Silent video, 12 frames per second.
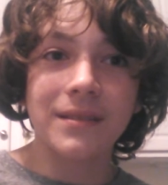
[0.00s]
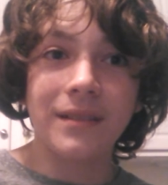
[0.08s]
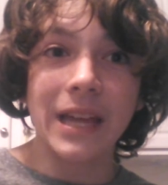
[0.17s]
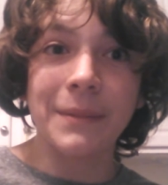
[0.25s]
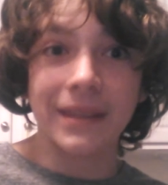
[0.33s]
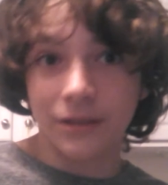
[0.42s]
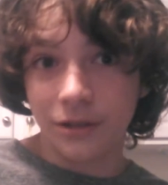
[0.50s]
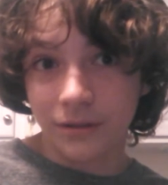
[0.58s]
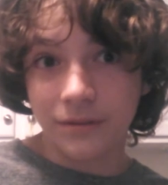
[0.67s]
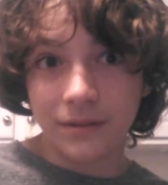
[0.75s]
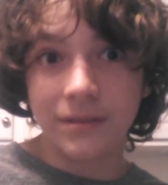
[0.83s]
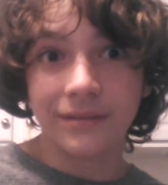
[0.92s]
claiming that you're
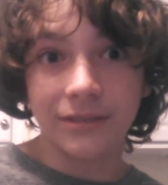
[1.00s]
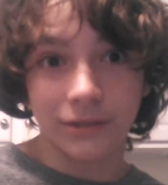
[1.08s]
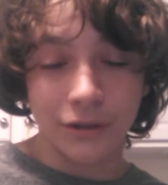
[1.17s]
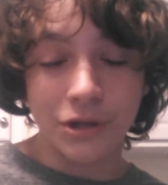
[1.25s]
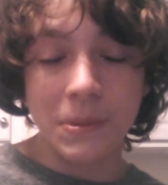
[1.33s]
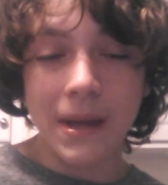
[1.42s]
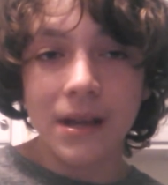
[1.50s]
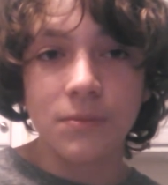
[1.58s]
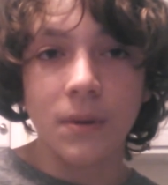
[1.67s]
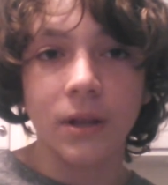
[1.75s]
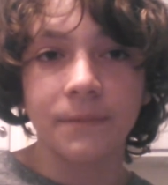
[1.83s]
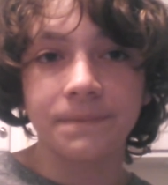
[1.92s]

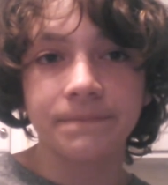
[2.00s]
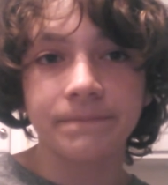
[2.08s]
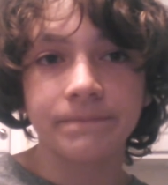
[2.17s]
douchebags, well,